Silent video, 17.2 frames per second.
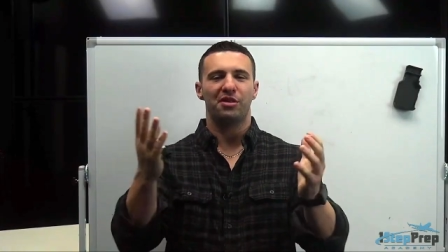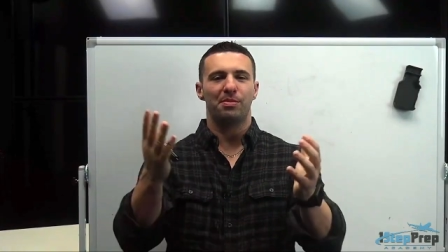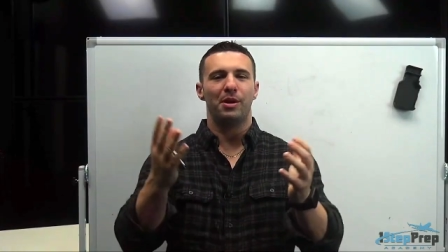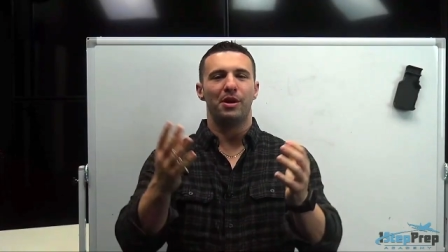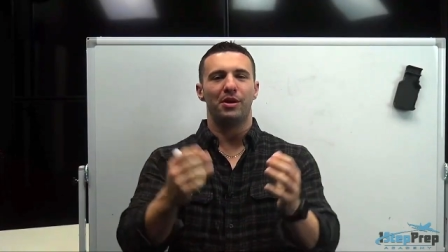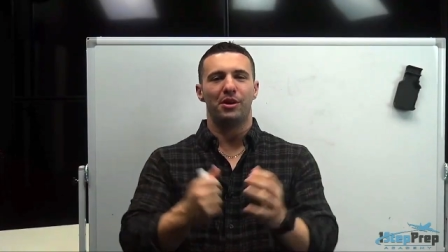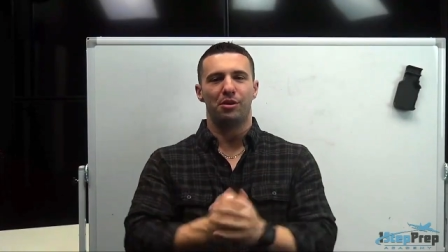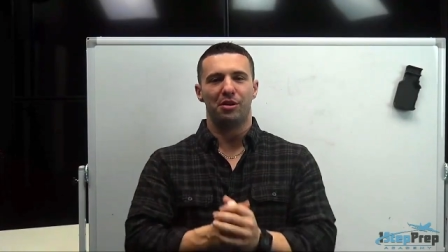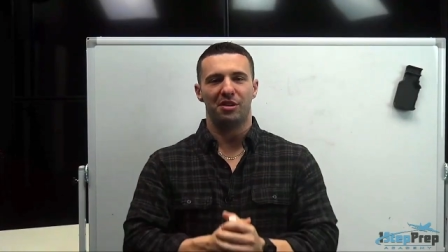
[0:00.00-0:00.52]

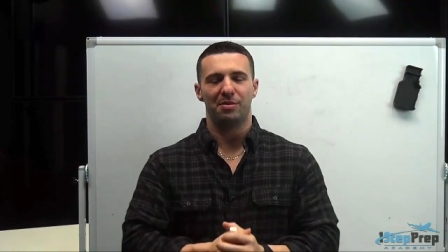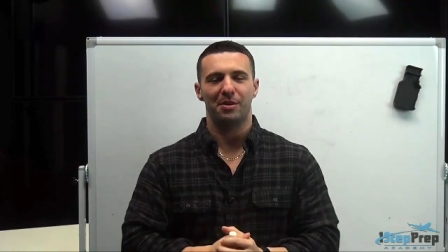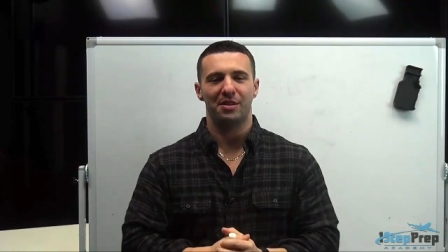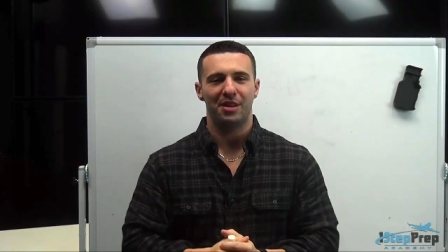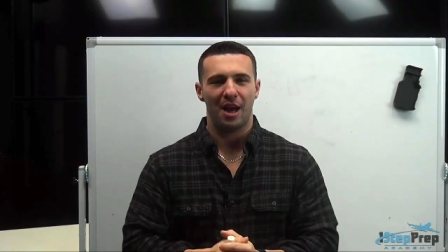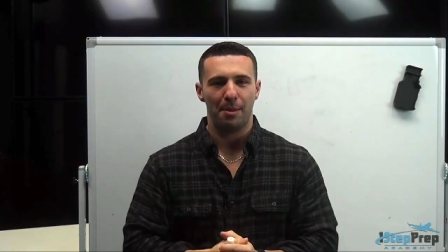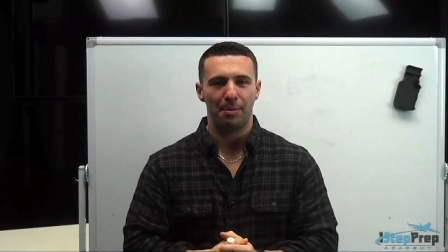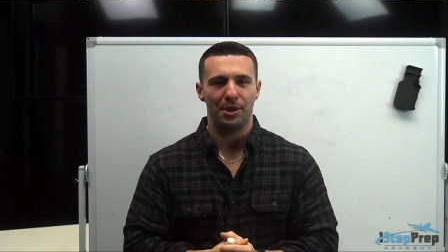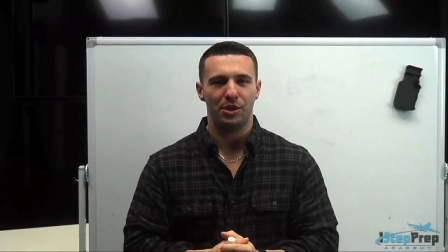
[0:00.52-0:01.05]
Merry Christmas,
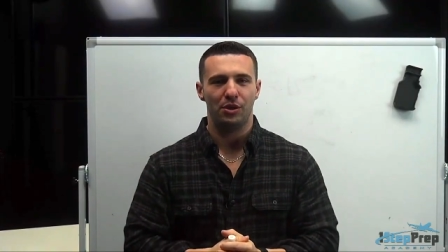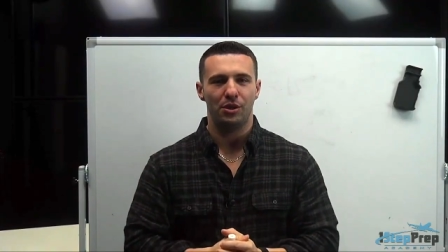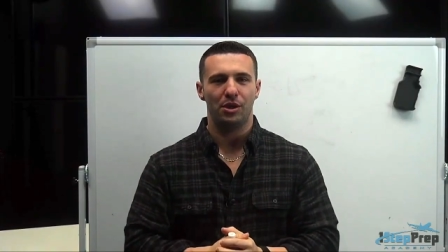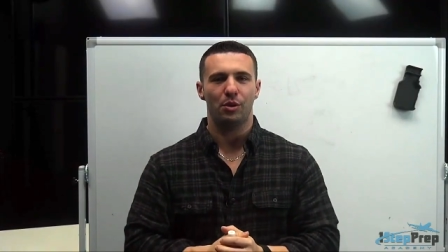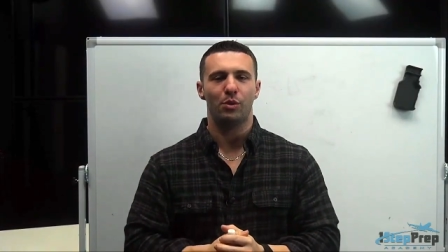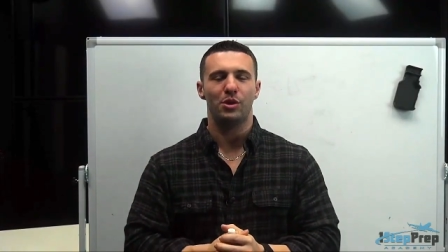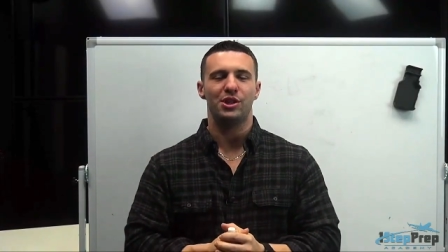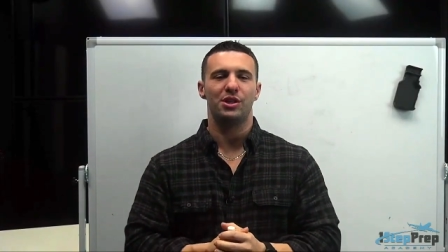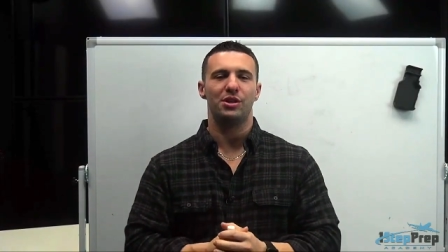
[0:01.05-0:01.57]
Happy New Year.
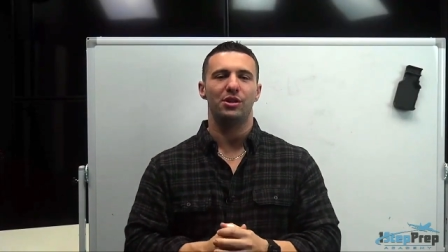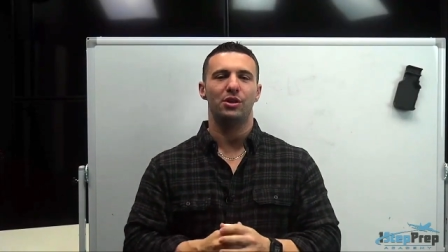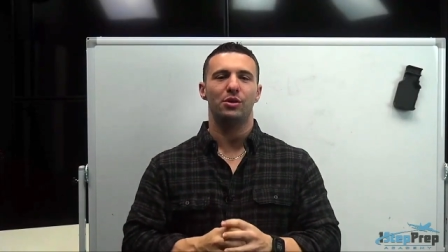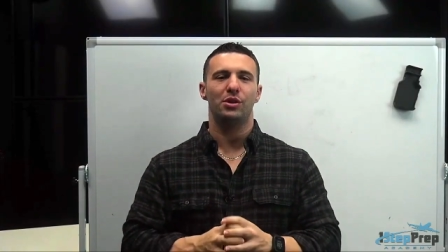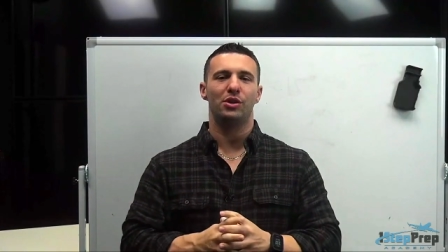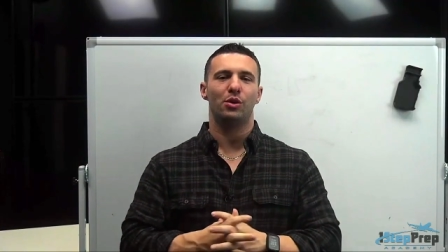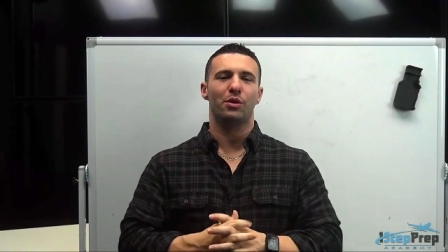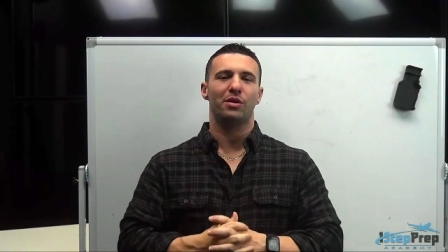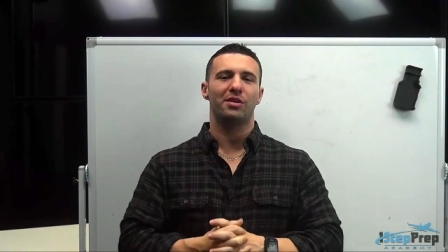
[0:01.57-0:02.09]
Wishing you
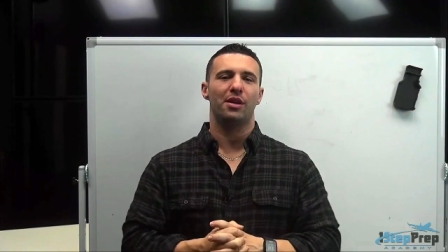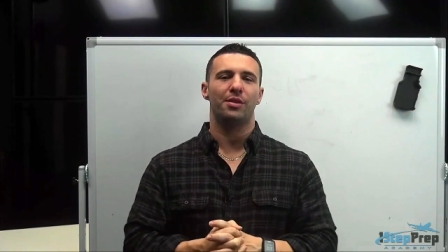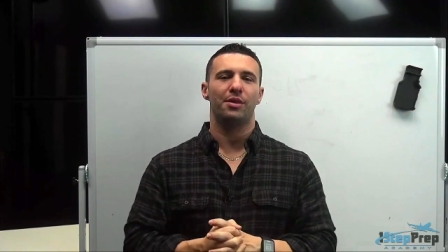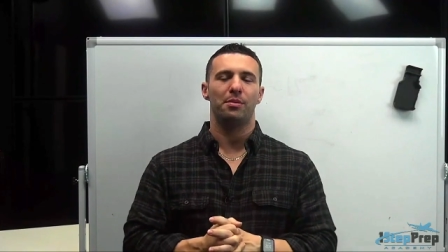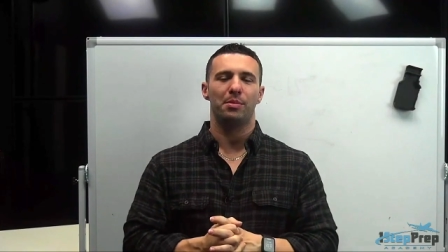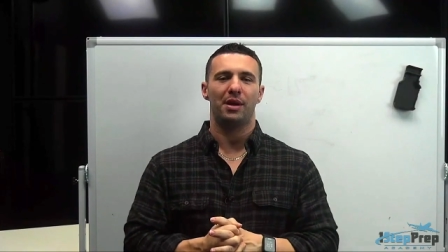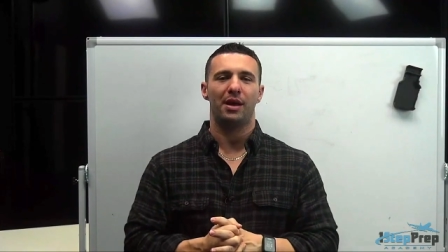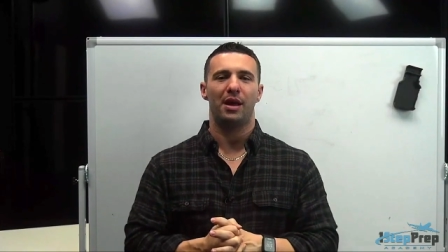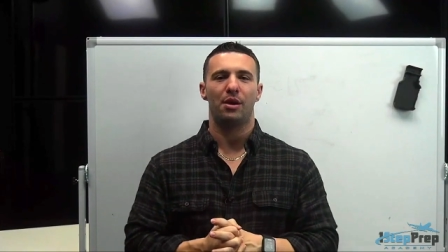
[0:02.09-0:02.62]
and yours nothing
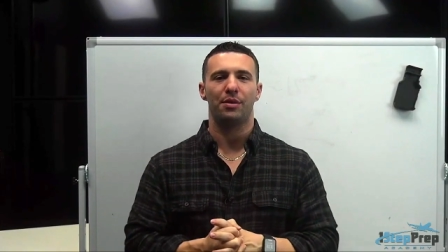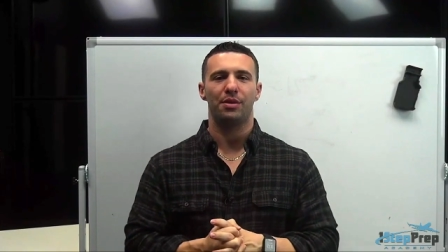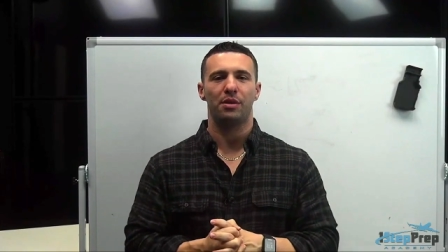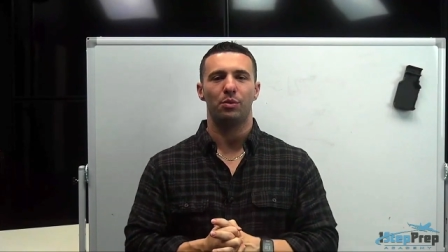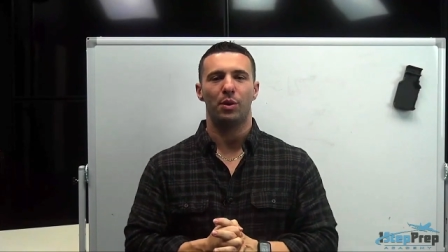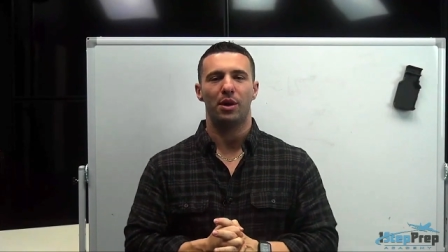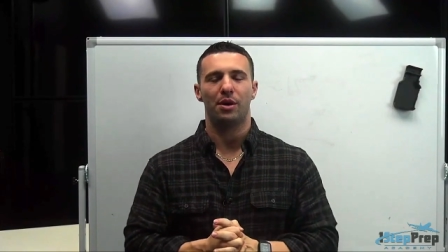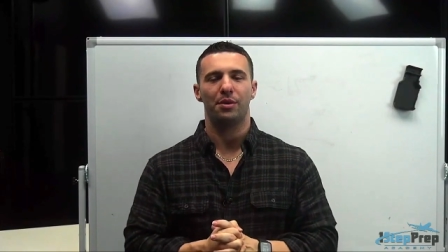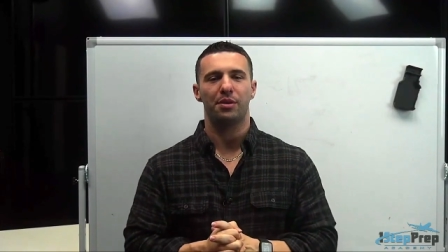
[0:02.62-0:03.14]
but health and
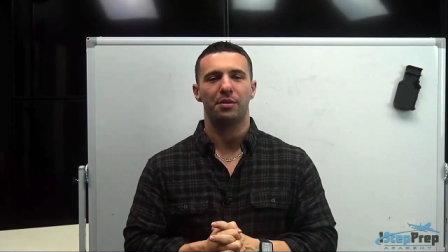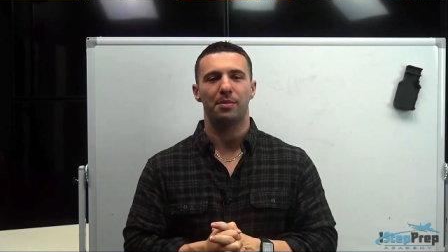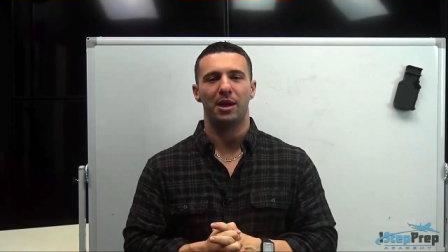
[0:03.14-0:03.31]
wealth,